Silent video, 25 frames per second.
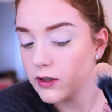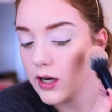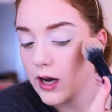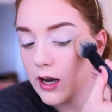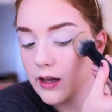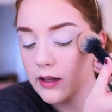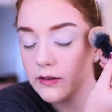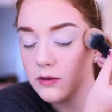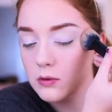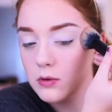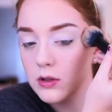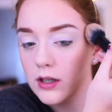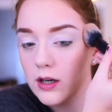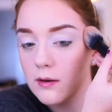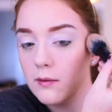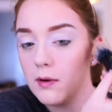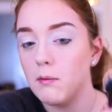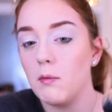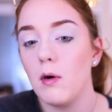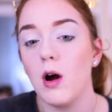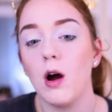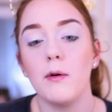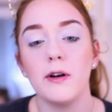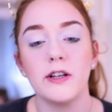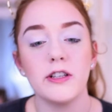yeah, that's what I got my
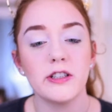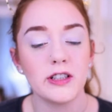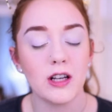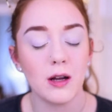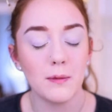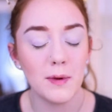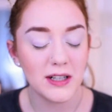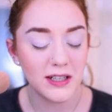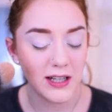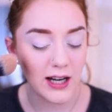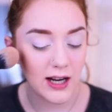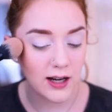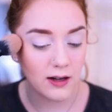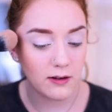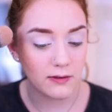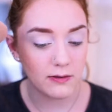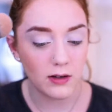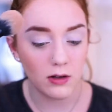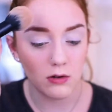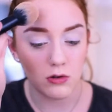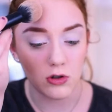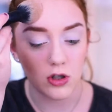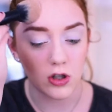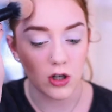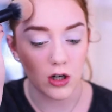mom. I just got my dad a
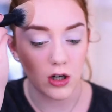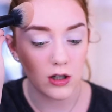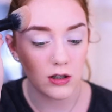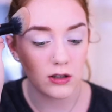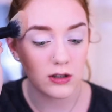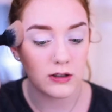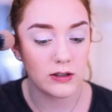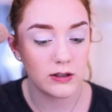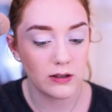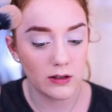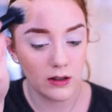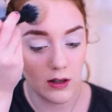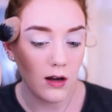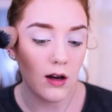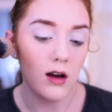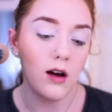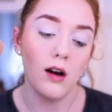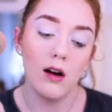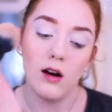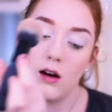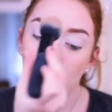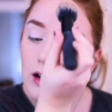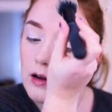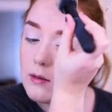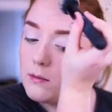few shirts.
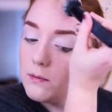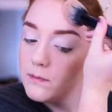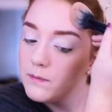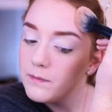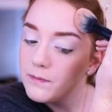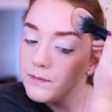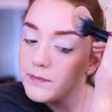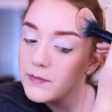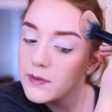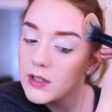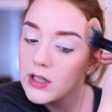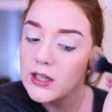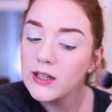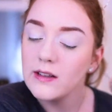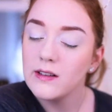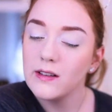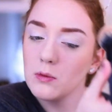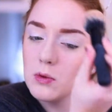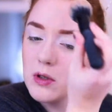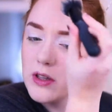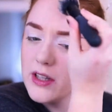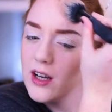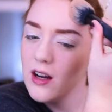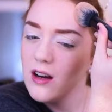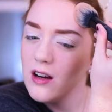Um, he's
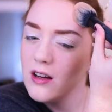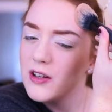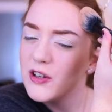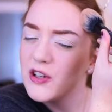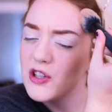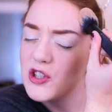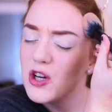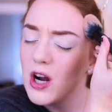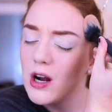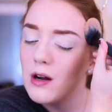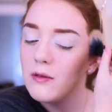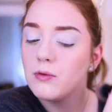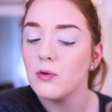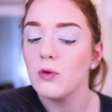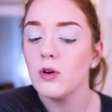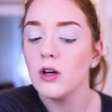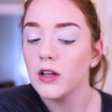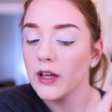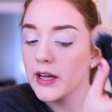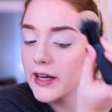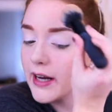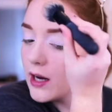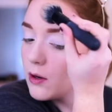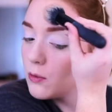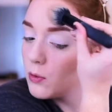really hard to shop for.
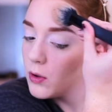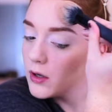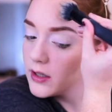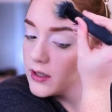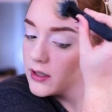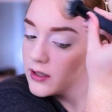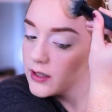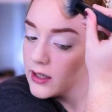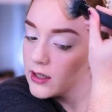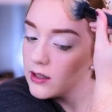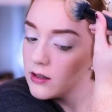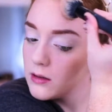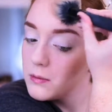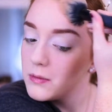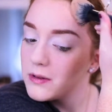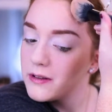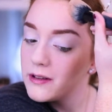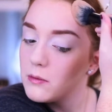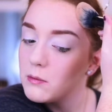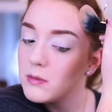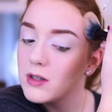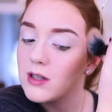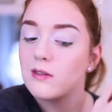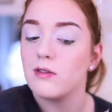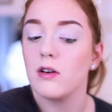Like I wanted to get him
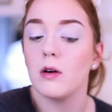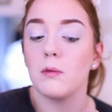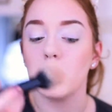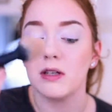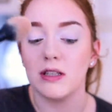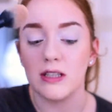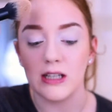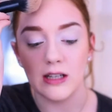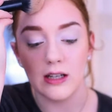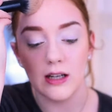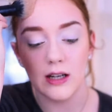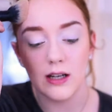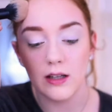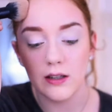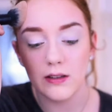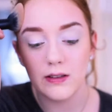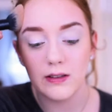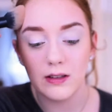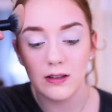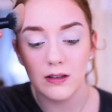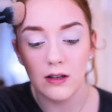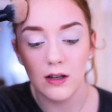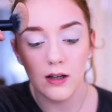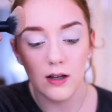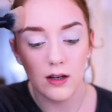something from
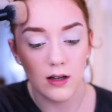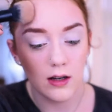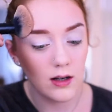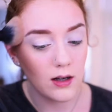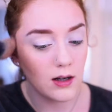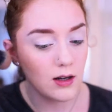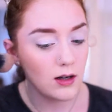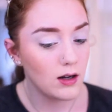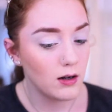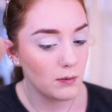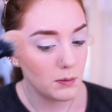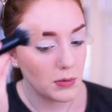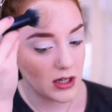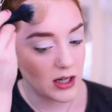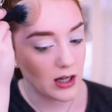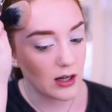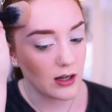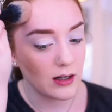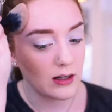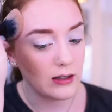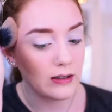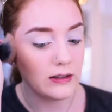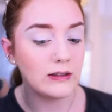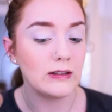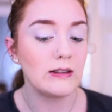Adidas
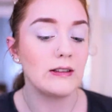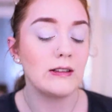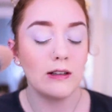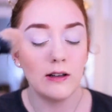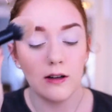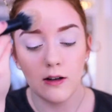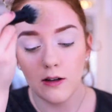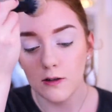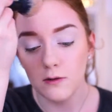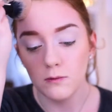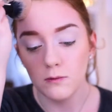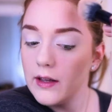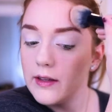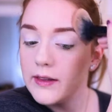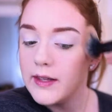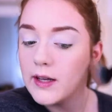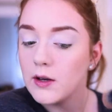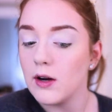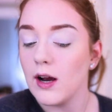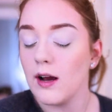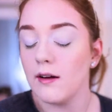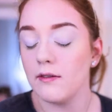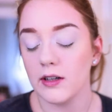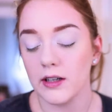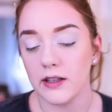because they
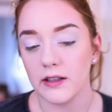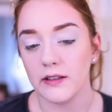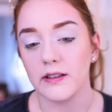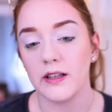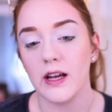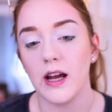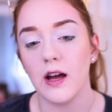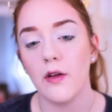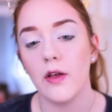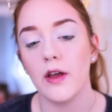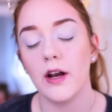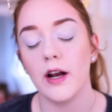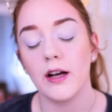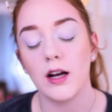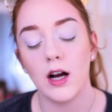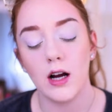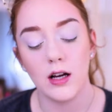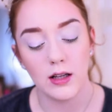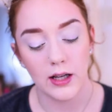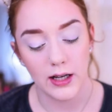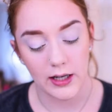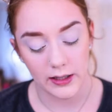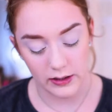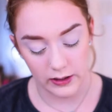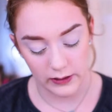were having a sale and I
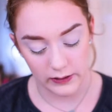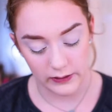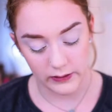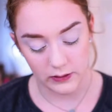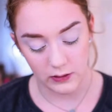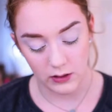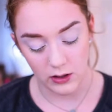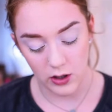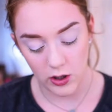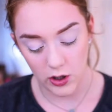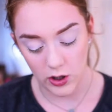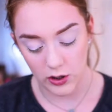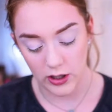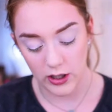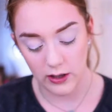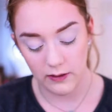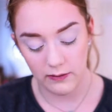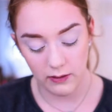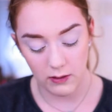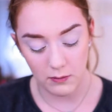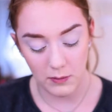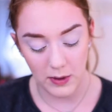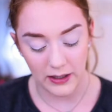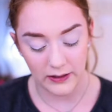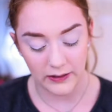got like this hoodie
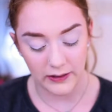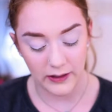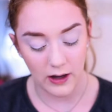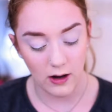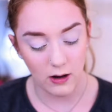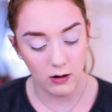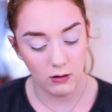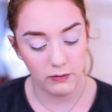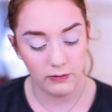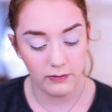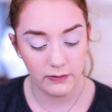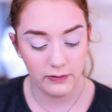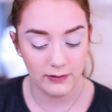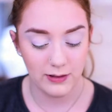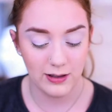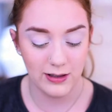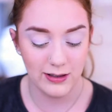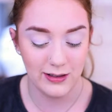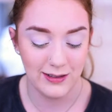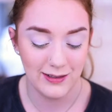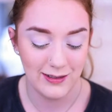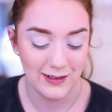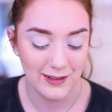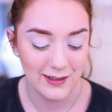for myself.